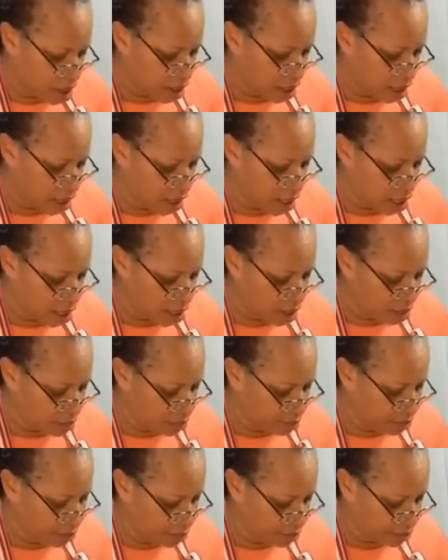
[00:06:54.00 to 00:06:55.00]
in
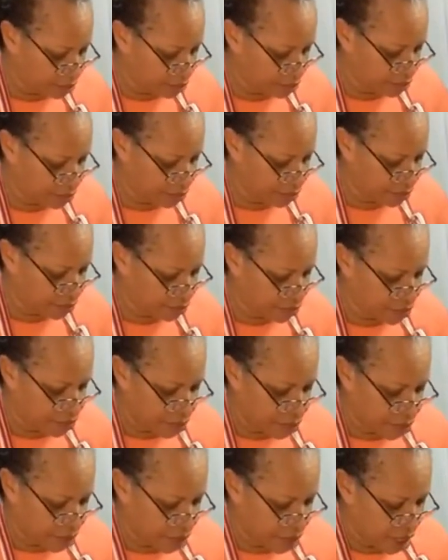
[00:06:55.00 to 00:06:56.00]

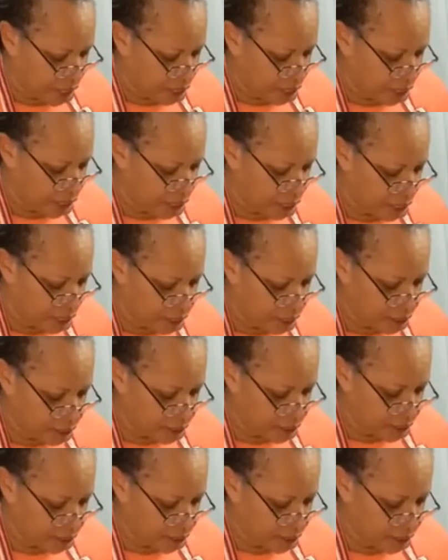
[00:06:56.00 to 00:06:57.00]
and the onions in.